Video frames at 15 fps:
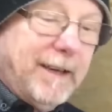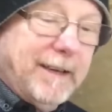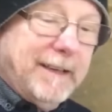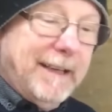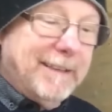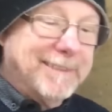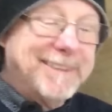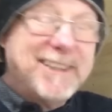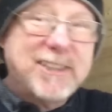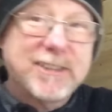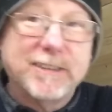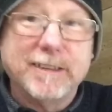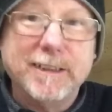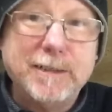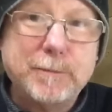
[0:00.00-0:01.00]
Now
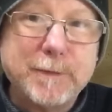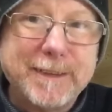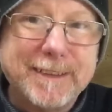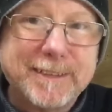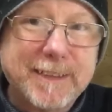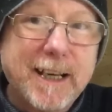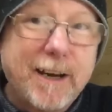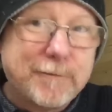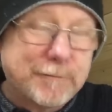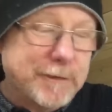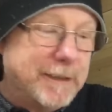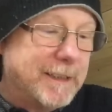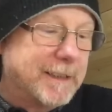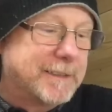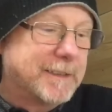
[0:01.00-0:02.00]
additionally, with this
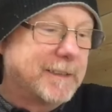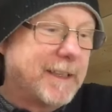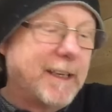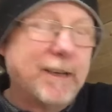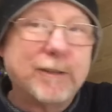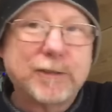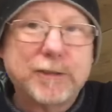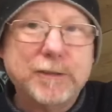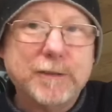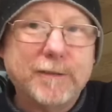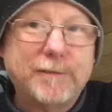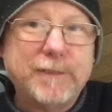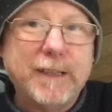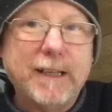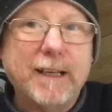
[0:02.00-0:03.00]
covering letter they ask you to
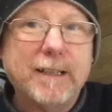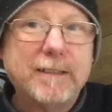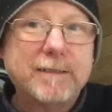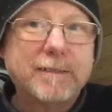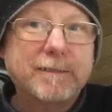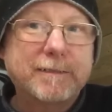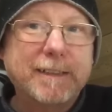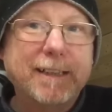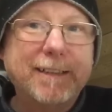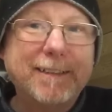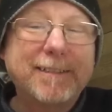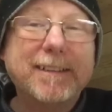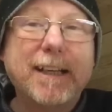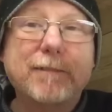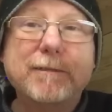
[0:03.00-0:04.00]
fill out. Now
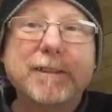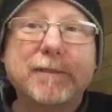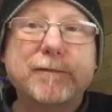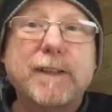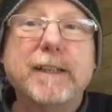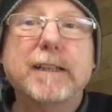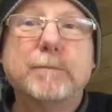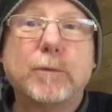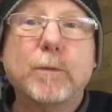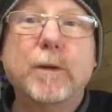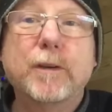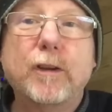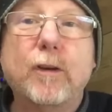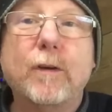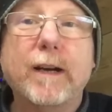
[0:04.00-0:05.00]
this letter is available
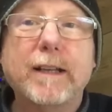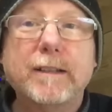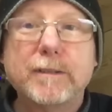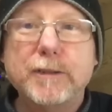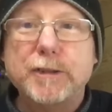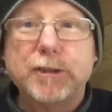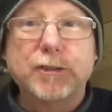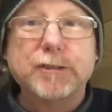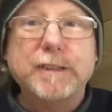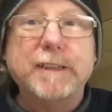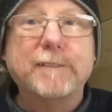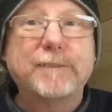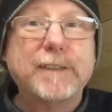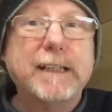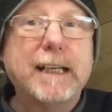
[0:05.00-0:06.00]
online. You just need
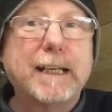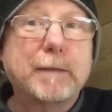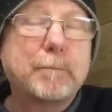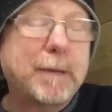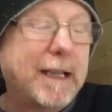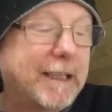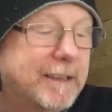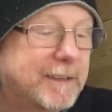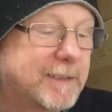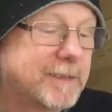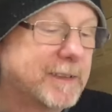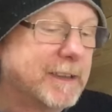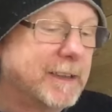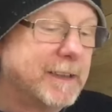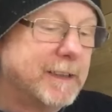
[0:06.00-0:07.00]
to fill out the
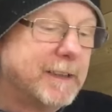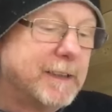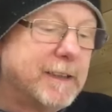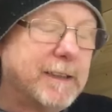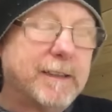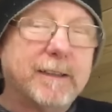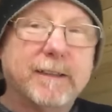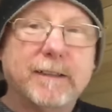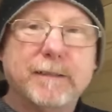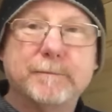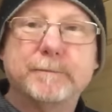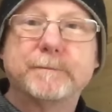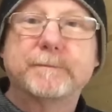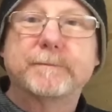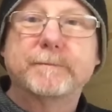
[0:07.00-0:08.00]
blanks.
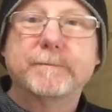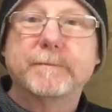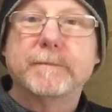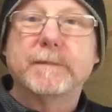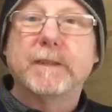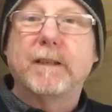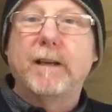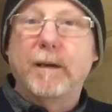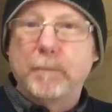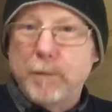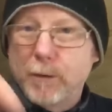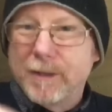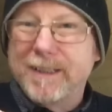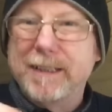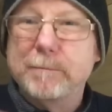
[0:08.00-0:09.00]
I'll
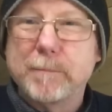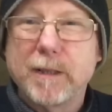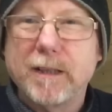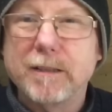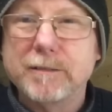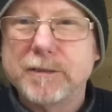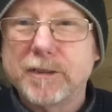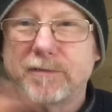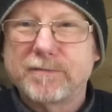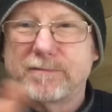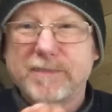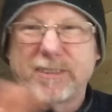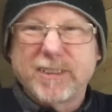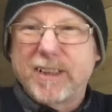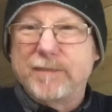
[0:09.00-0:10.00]
put a link below just
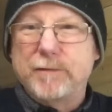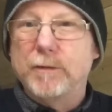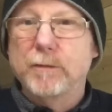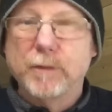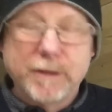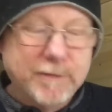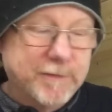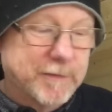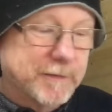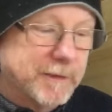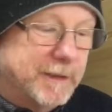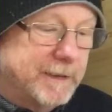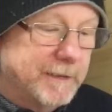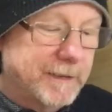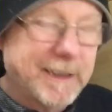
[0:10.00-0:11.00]
to save you looking
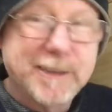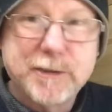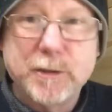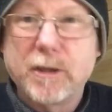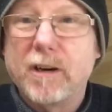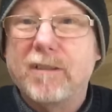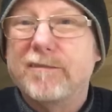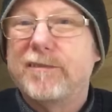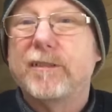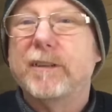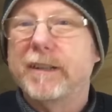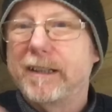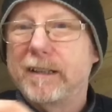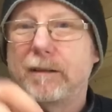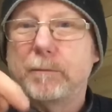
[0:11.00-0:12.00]
for it. In case you can't
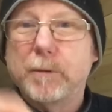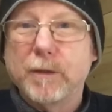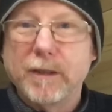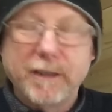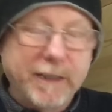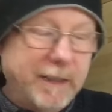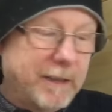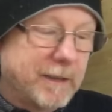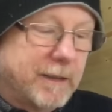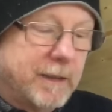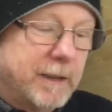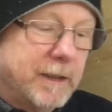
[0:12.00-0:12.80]
find it, I'll put a link.